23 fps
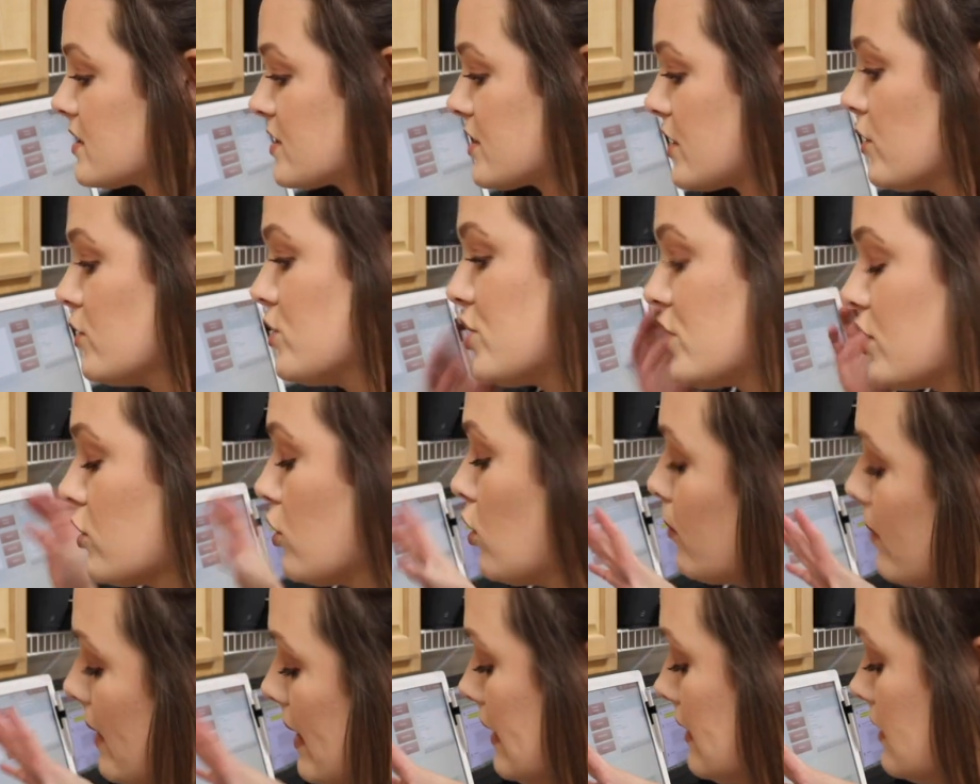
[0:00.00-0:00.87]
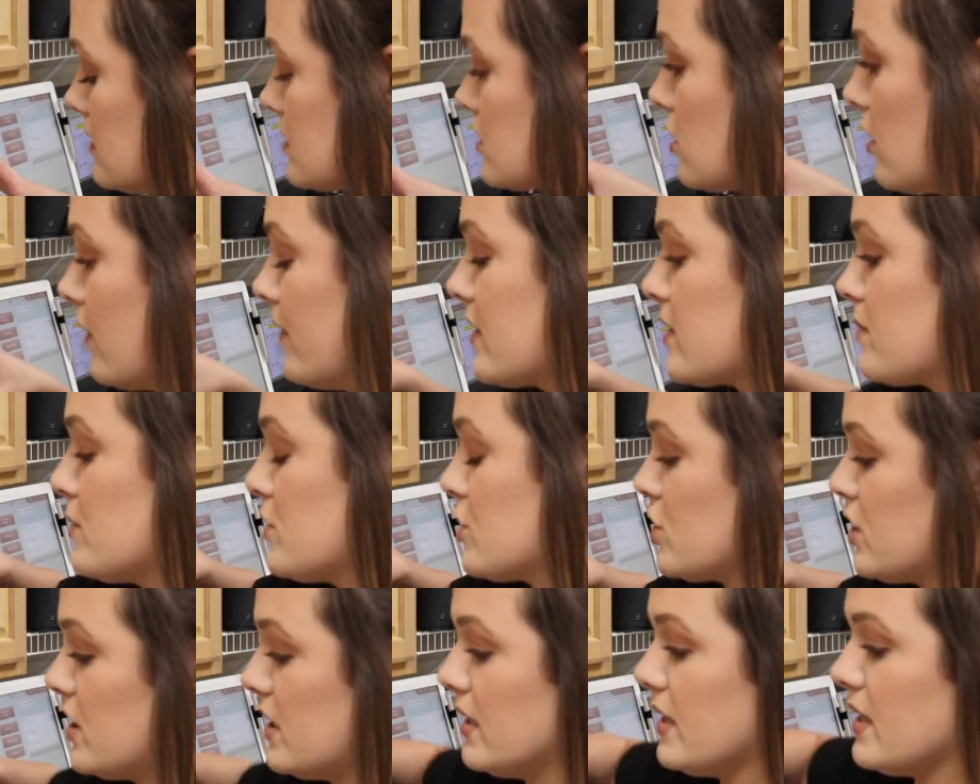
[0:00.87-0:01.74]
So general maintenance on this
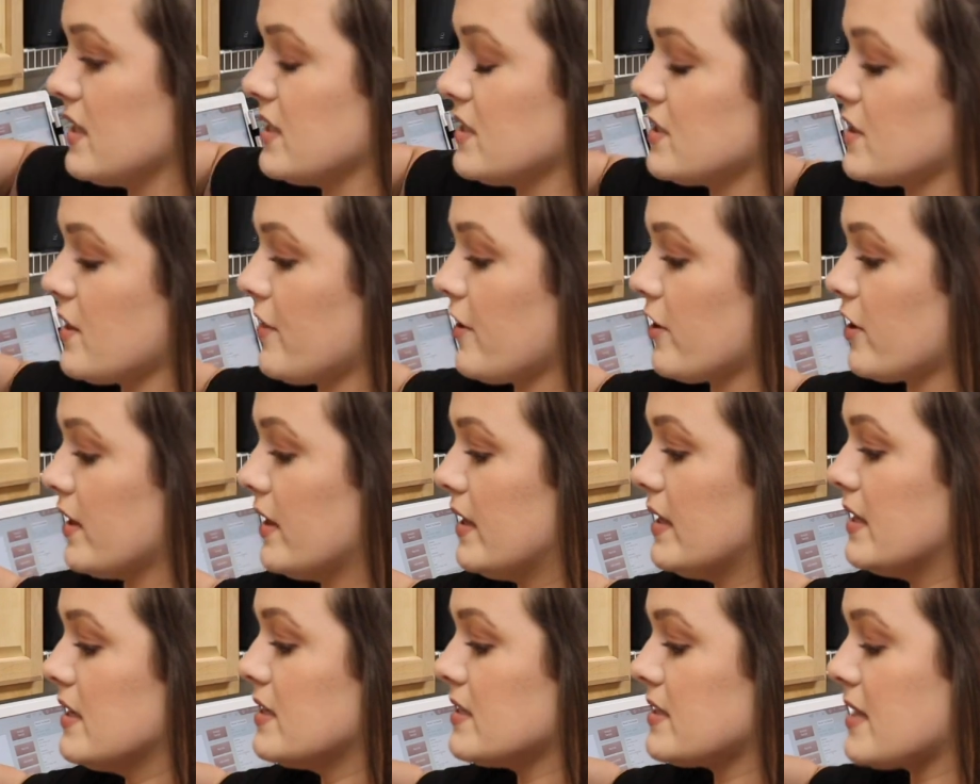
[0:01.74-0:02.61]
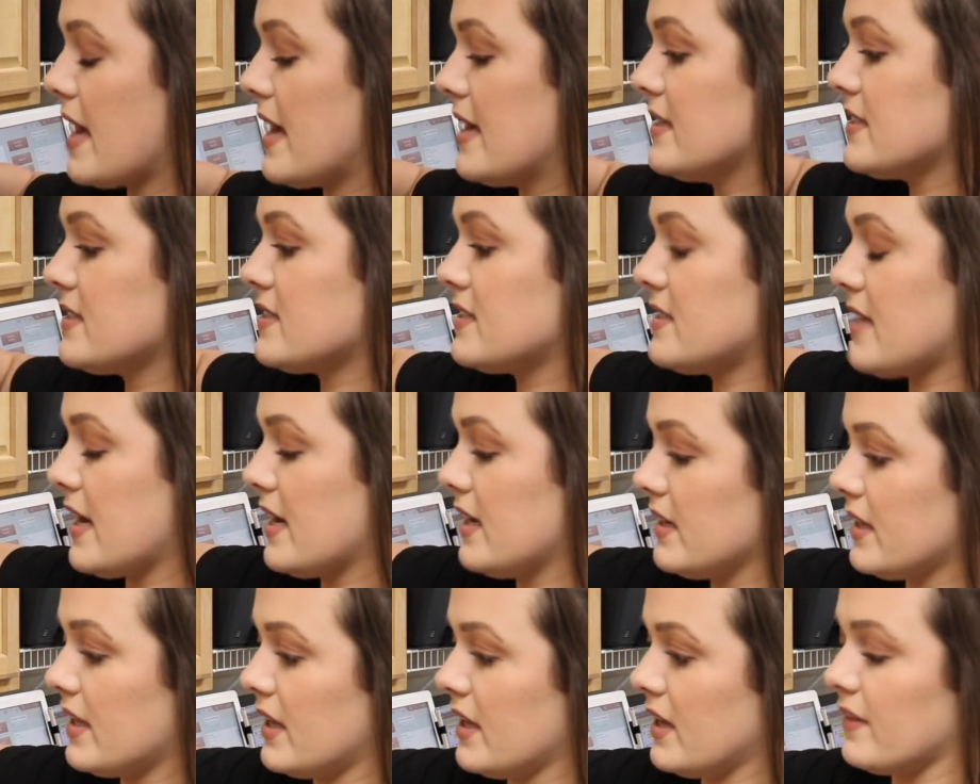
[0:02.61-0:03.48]
machine is there is a
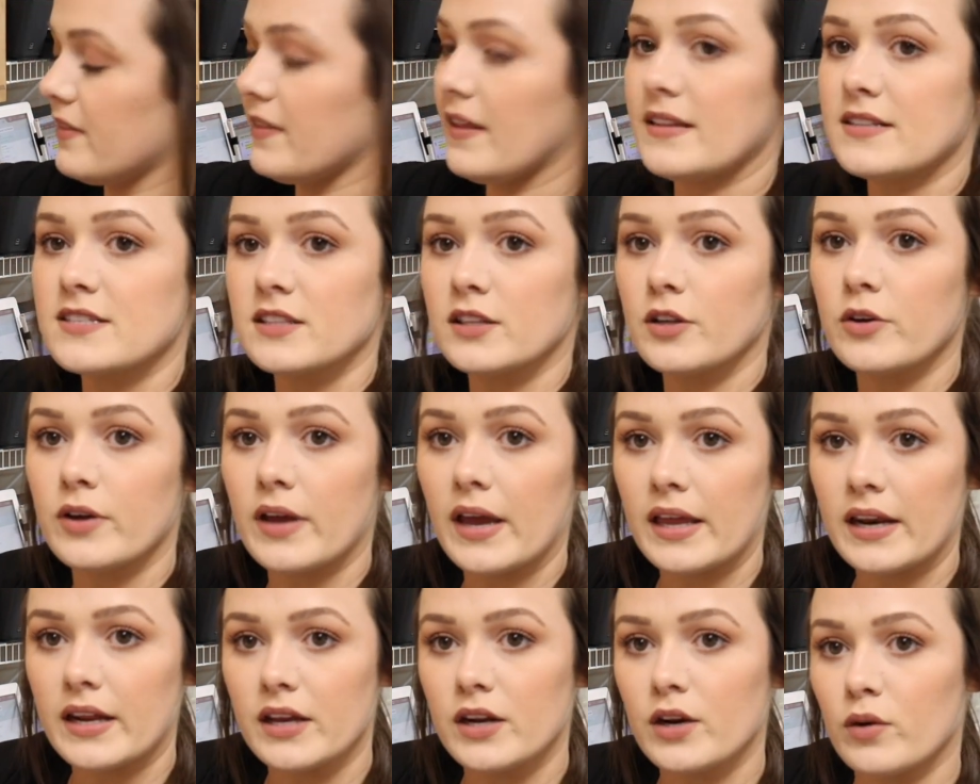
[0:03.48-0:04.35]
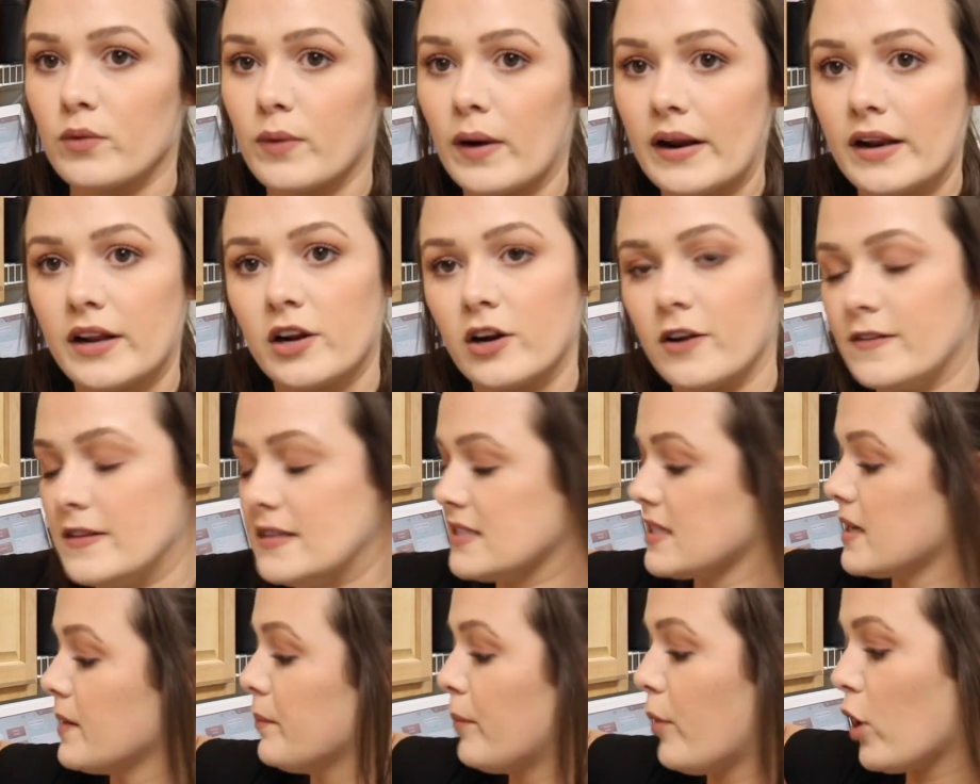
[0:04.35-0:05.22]
stain kit that's located right here in
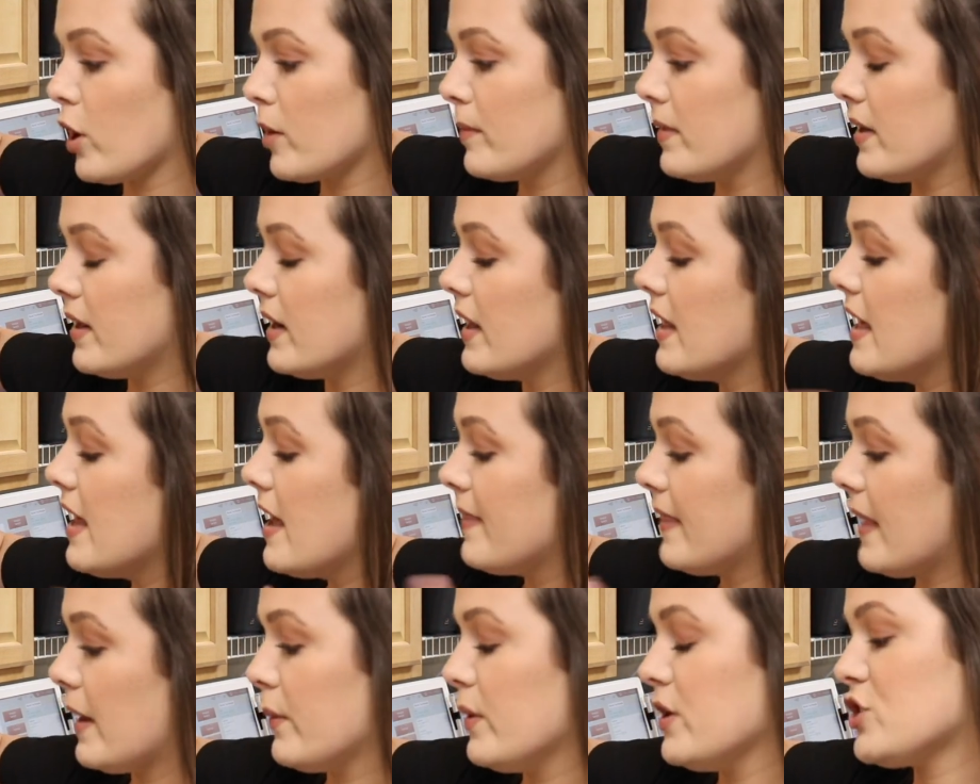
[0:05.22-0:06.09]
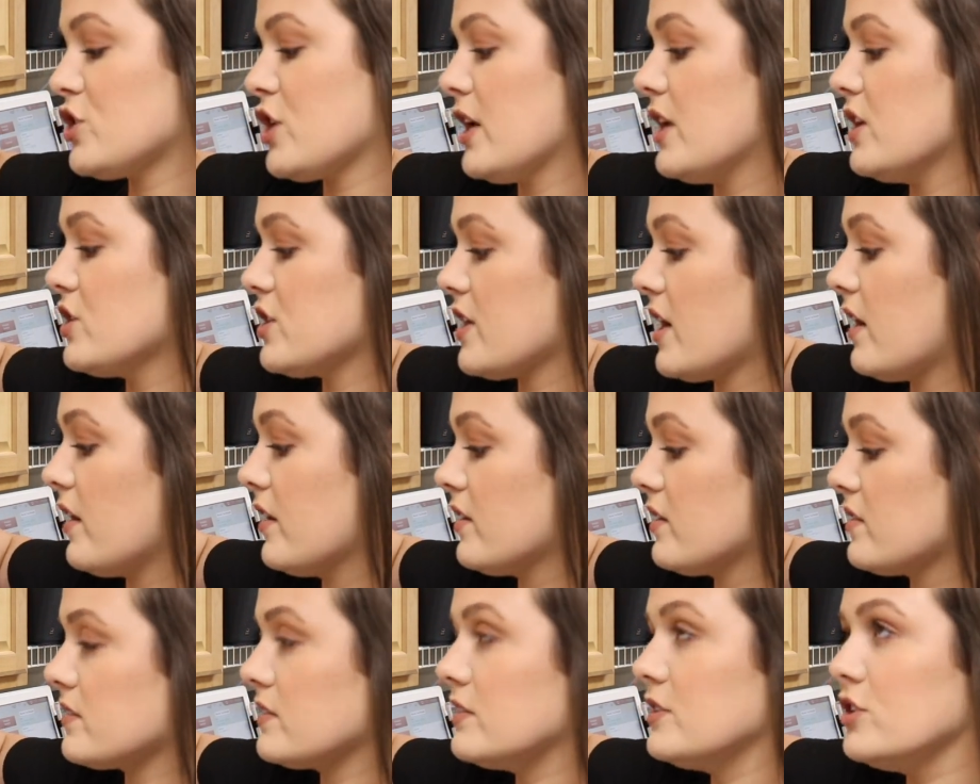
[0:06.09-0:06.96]
this compartment that we change
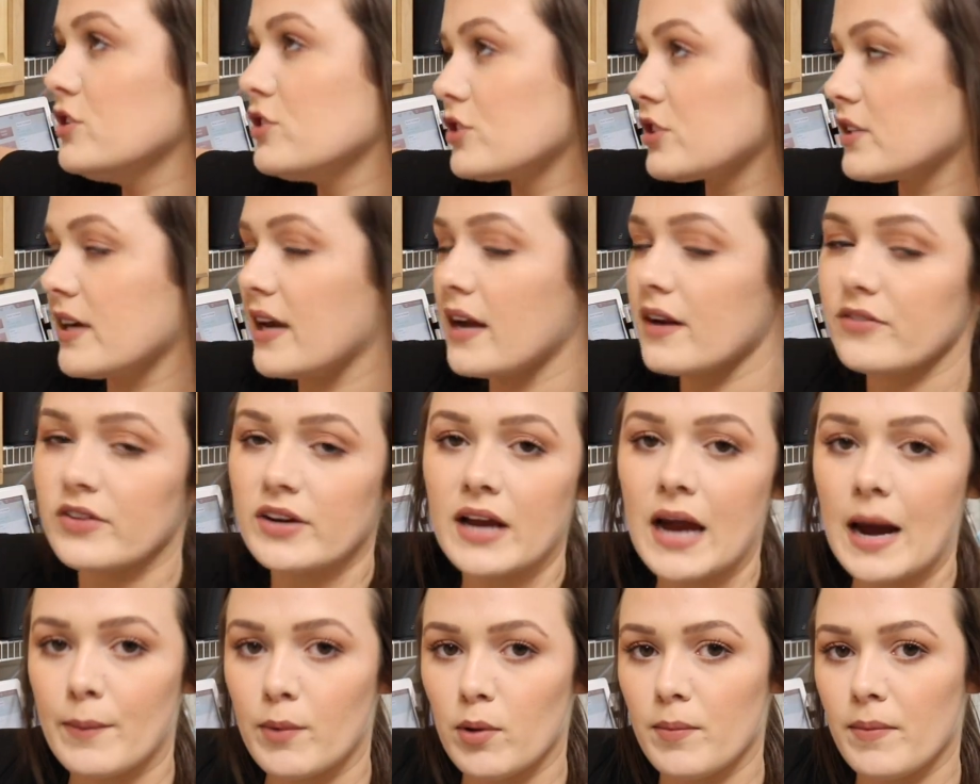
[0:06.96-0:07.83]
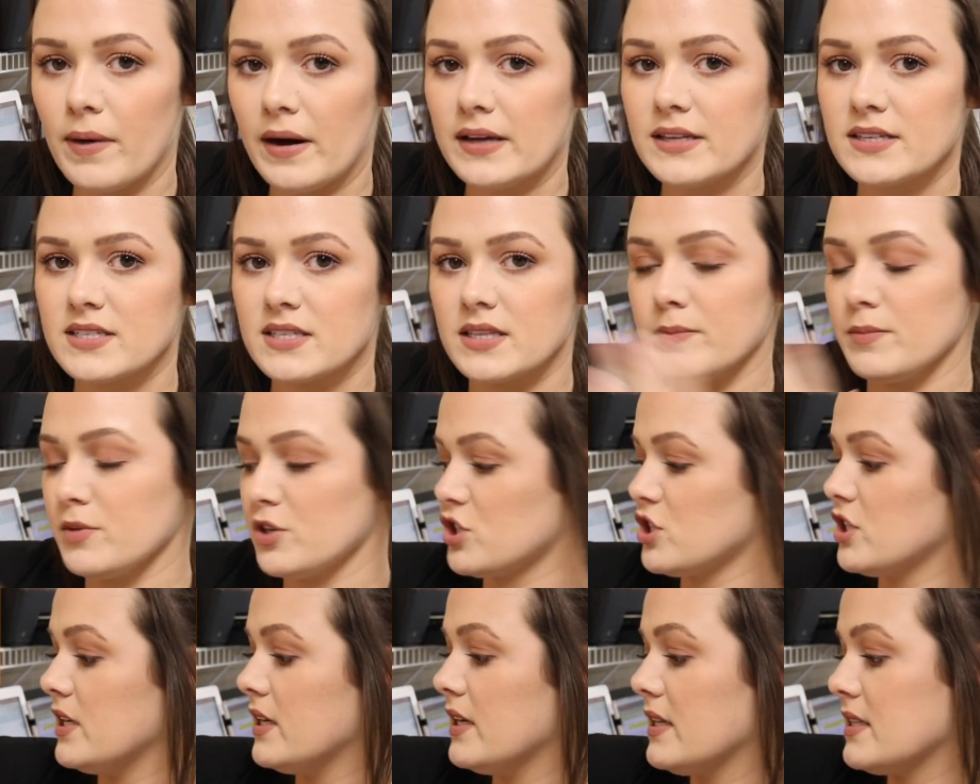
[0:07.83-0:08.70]
out usually every couple months. The
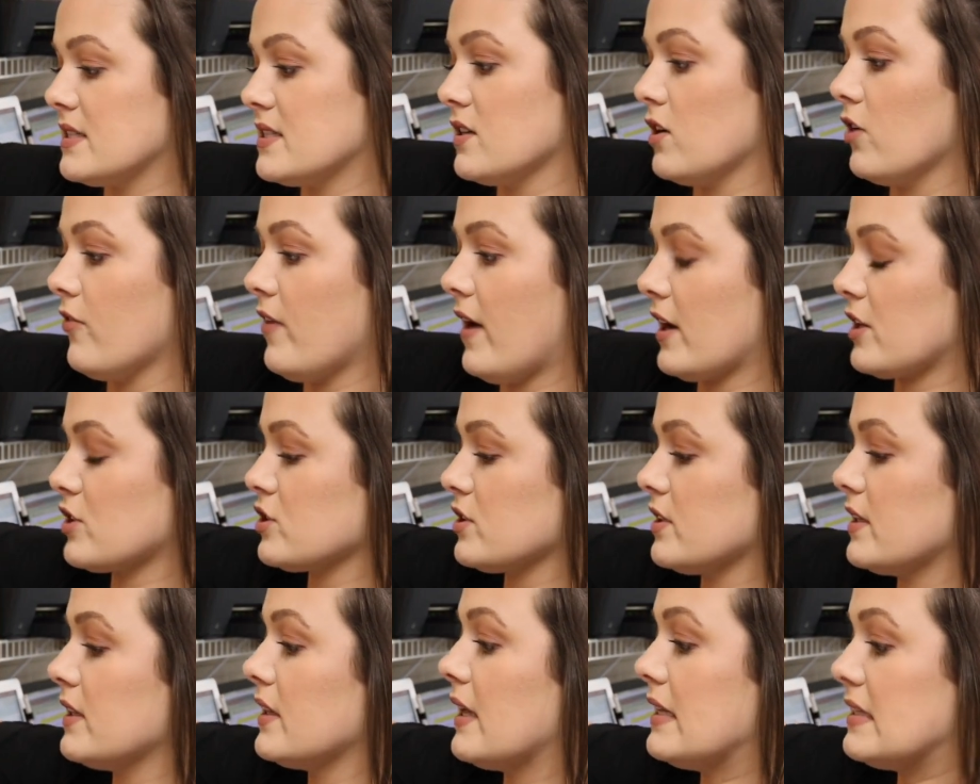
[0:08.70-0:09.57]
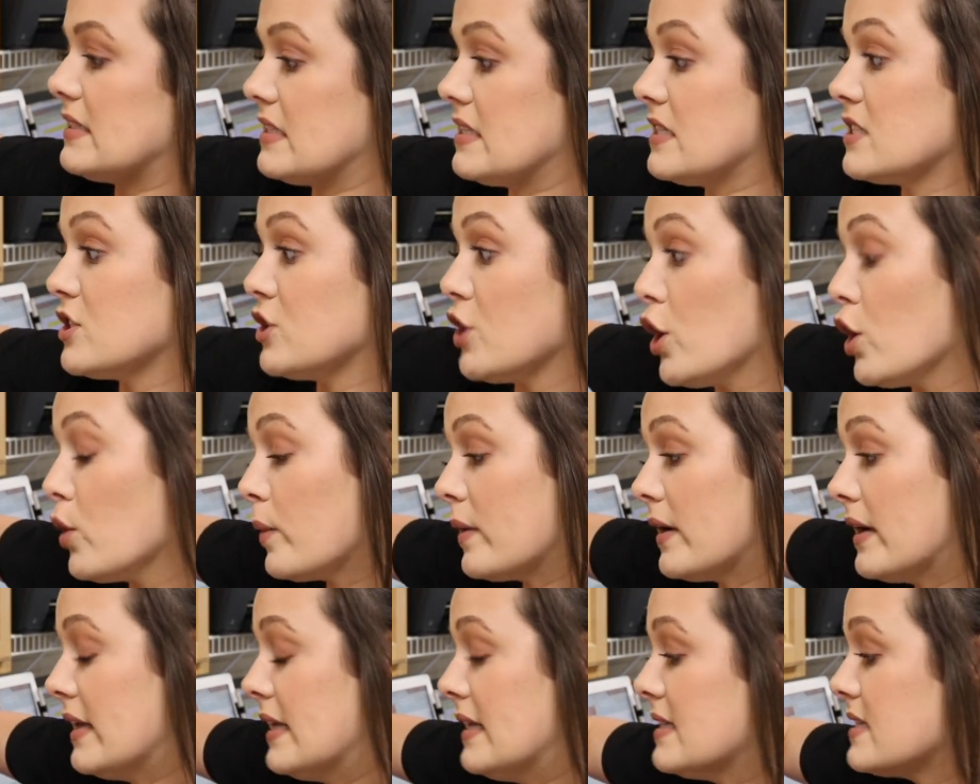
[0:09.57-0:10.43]
machine itself actually lets us know
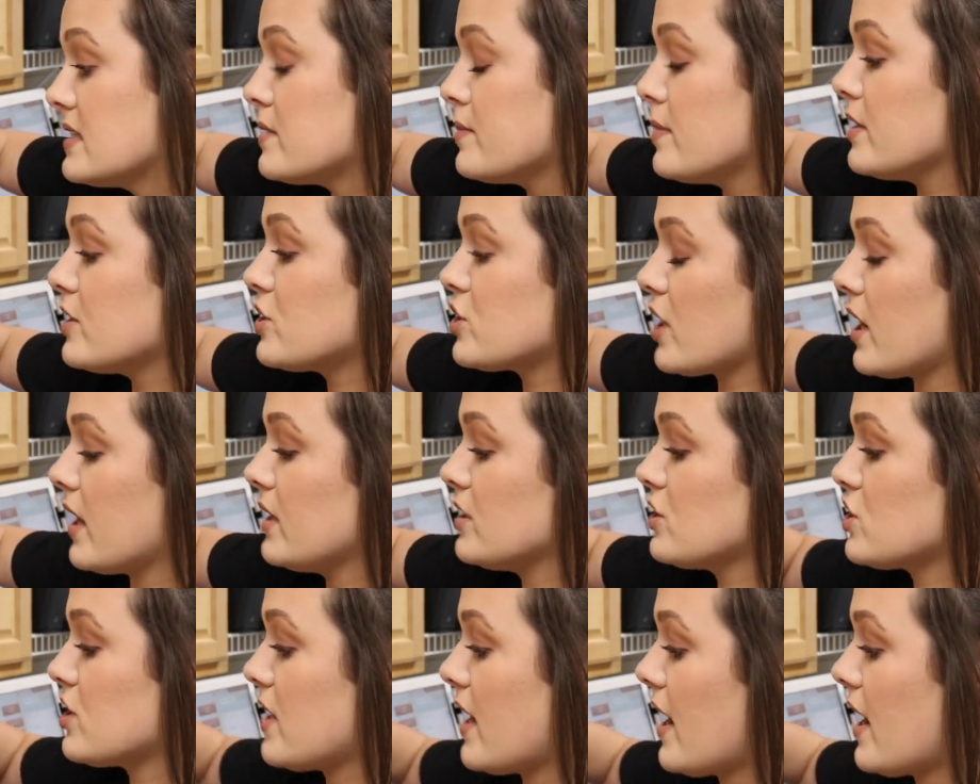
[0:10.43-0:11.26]
what it needs to be changed